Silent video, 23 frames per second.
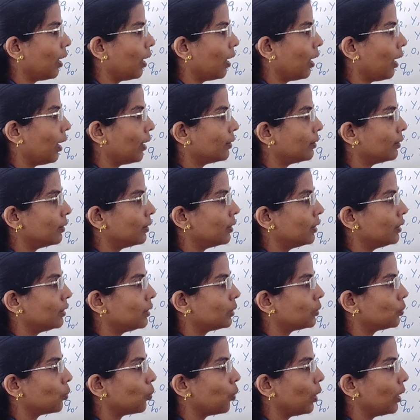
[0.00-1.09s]
and
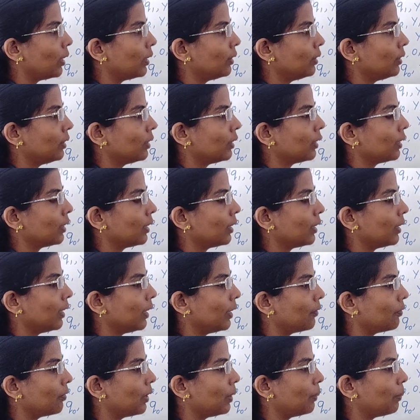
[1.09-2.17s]
this 1
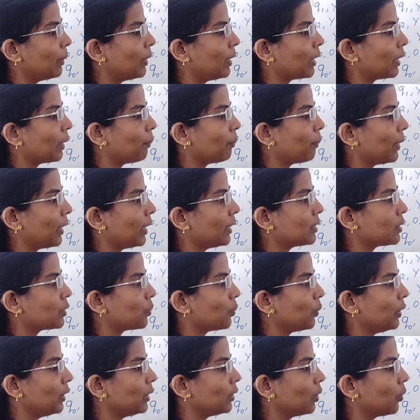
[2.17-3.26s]
it will be replaced
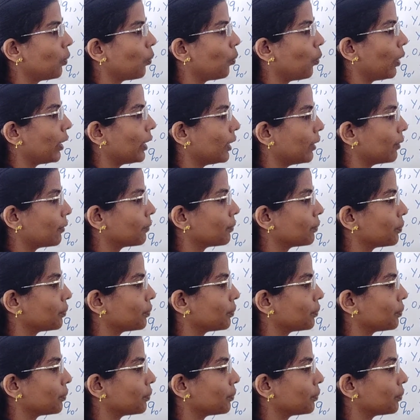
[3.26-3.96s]
with y.